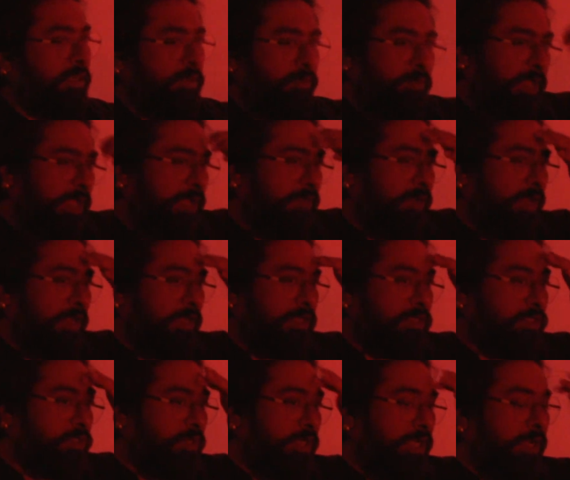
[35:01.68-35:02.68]
we have
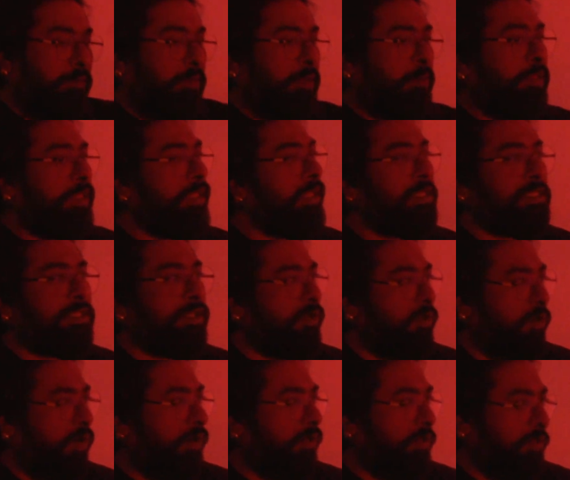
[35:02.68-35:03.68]
understood, and maybe these are
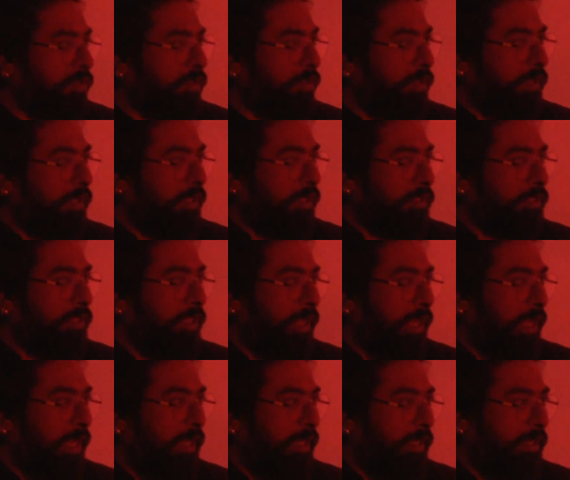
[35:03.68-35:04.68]
not the
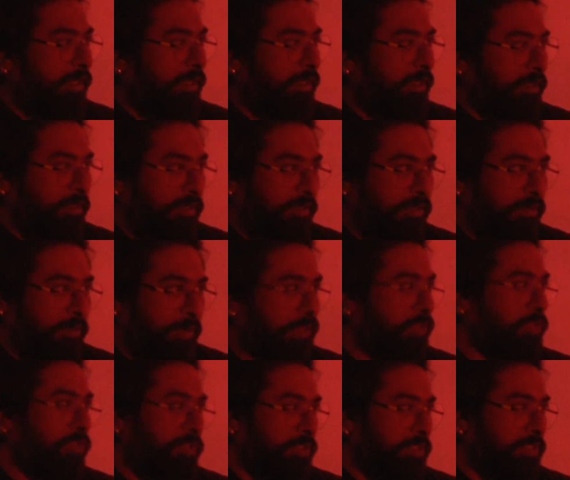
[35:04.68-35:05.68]
right
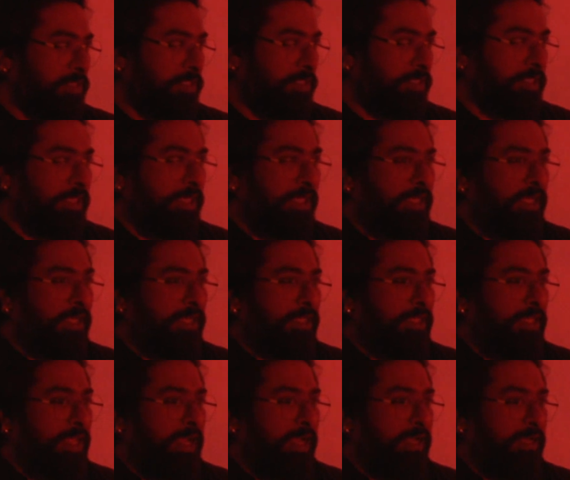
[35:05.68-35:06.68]
questions
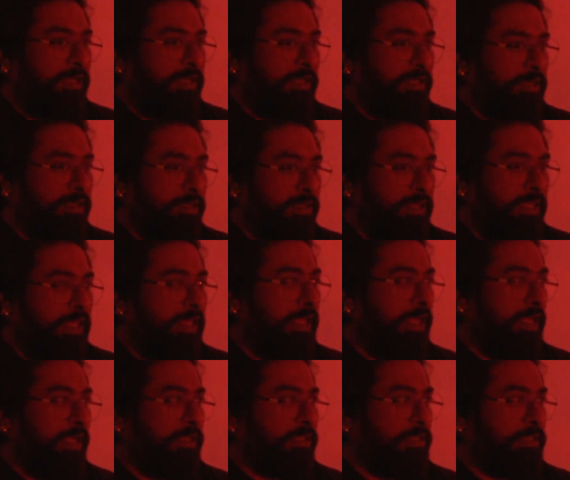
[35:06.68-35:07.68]
that
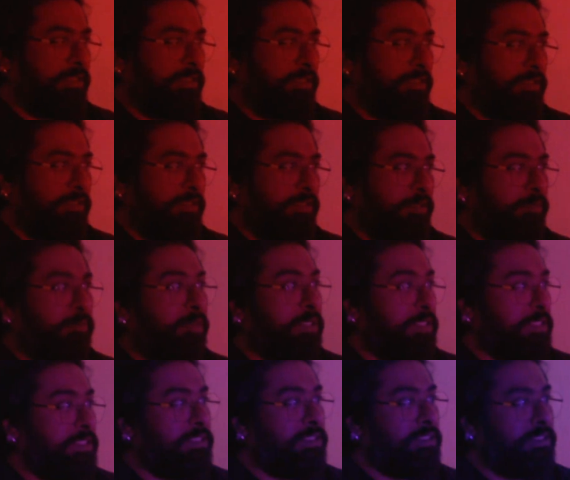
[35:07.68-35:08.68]
create a
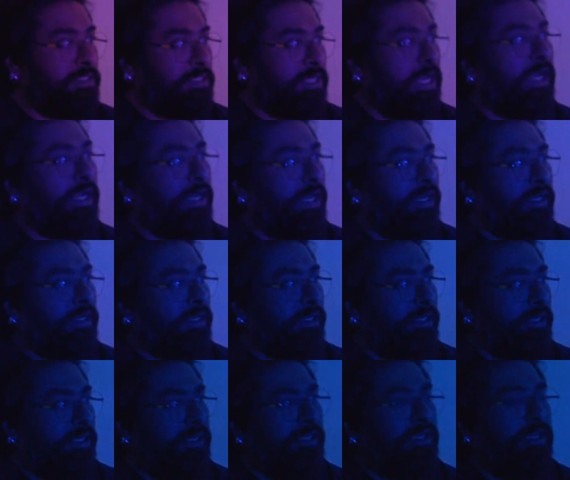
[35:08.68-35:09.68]
person's identity.
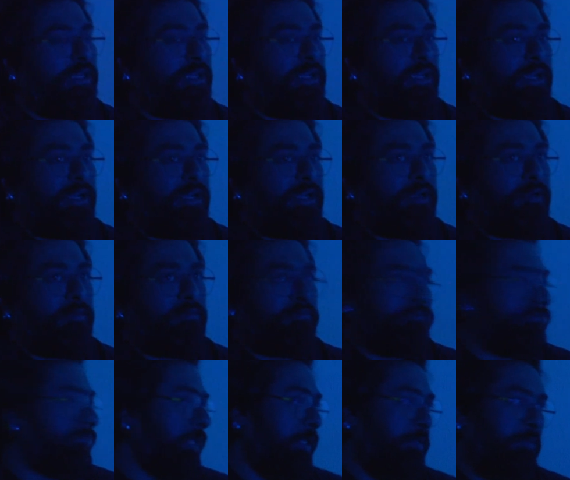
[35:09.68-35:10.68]

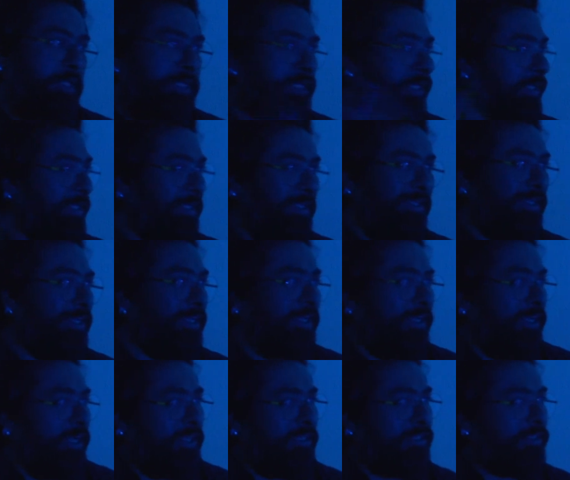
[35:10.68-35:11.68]
Maybe in
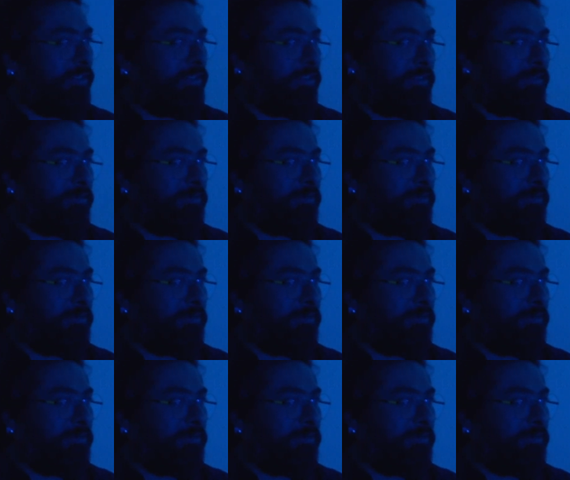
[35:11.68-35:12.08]
another